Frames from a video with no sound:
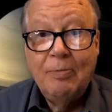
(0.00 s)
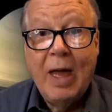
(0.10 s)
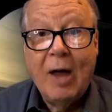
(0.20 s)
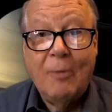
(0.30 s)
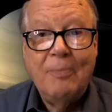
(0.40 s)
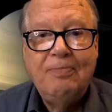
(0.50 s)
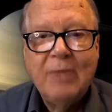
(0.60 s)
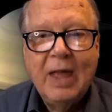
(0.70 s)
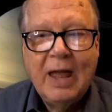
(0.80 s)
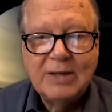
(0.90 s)
Now,
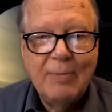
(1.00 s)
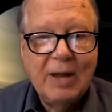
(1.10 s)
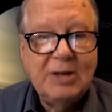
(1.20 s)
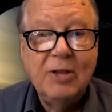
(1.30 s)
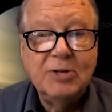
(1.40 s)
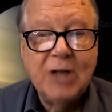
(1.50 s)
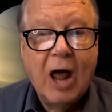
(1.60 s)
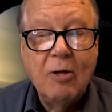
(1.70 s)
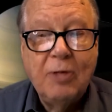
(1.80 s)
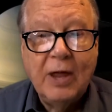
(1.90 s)
as I mentioned, there's
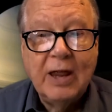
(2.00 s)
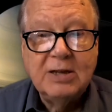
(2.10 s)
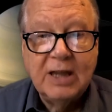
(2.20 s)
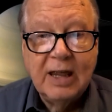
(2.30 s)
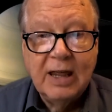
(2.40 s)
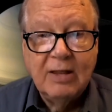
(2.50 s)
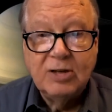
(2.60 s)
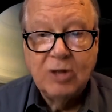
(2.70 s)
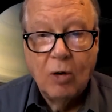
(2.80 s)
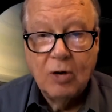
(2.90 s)
other things in the
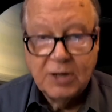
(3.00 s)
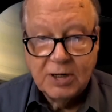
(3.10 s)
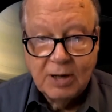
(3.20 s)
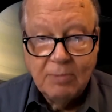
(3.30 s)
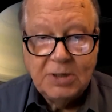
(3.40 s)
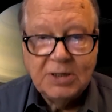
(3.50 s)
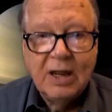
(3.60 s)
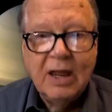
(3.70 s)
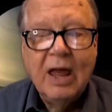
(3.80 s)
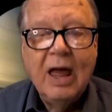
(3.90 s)
solar systems,
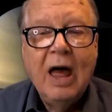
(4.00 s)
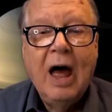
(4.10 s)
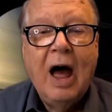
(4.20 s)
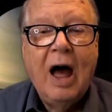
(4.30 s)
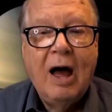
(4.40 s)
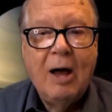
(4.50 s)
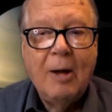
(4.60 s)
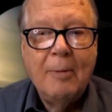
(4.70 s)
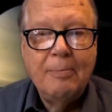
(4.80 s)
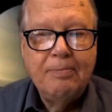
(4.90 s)

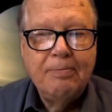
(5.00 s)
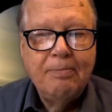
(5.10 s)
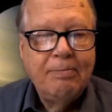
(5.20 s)
and